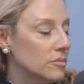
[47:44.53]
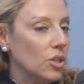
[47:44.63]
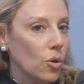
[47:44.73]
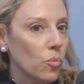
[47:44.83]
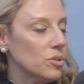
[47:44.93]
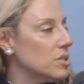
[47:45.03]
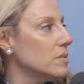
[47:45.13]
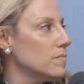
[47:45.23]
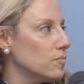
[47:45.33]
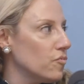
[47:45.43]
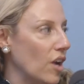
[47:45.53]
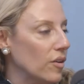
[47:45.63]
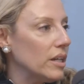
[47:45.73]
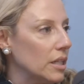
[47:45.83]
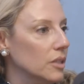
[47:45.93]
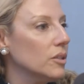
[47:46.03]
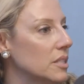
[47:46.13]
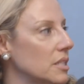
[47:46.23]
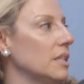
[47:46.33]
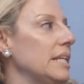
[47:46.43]
it was very
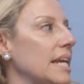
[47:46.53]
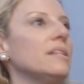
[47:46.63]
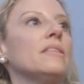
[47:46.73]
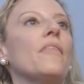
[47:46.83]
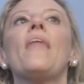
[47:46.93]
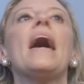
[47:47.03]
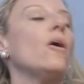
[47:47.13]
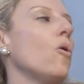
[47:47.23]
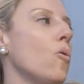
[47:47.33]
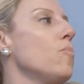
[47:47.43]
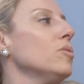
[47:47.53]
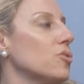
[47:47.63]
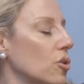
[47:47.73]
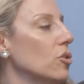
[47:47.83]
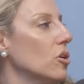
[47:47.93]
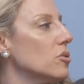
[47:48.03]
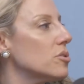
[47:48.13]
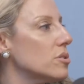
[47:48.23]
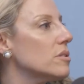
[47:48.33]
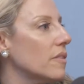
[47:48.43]
clearly delineated that home was
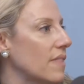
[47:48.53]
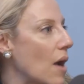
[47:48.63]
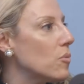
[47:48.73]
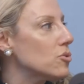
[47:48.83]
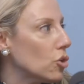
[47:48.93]
hers. That was